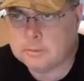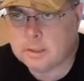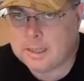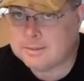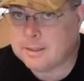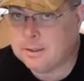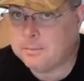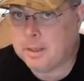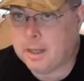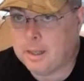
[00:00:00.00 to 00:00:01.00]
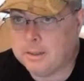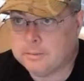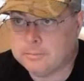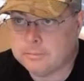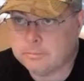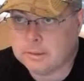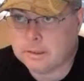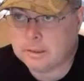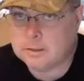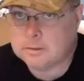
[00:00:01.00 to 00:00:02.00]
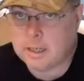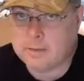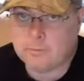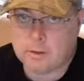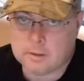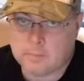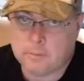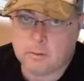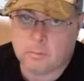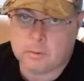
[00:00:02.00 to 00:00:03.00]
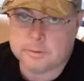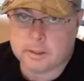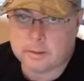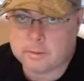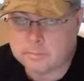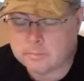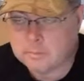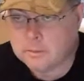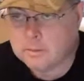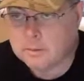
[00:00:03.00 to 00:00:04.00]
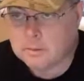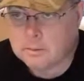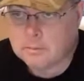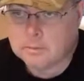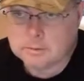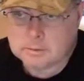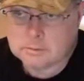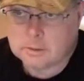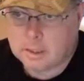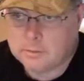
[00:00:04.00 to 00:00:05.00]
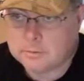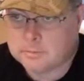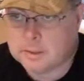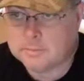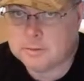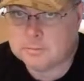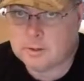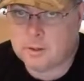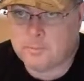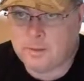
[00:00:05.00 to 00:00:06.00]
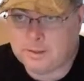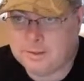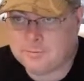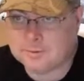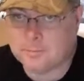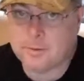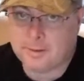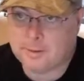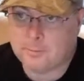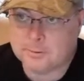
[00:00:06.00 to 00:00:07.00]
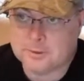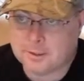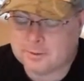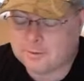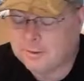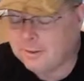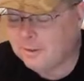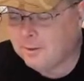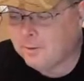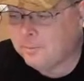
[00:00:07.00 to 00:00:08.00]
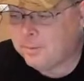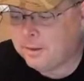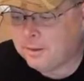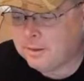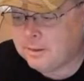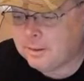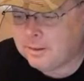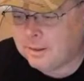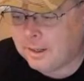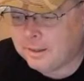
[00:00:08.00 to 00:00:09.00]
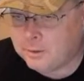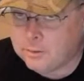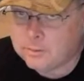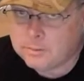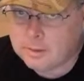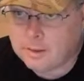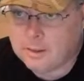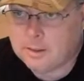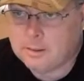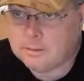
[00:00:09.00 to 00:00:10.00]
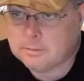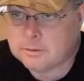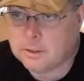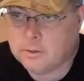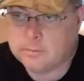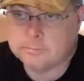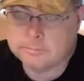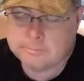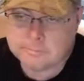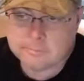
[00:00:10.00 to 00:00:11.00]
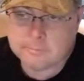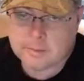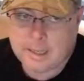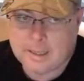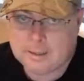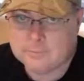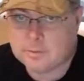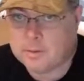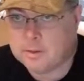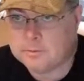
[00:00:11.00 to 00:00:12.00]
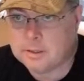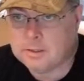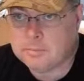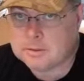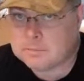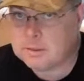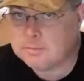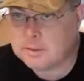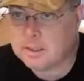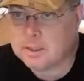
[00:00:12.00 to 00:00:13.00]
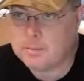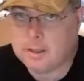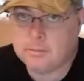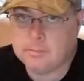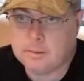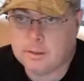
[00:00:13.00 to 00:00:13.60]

I say a lot because I have a hard time putting words together, which I know sometimes seems hard to believe because I put a lot of words together, but I do. And so I leave some of those in, but sometimes I take them out.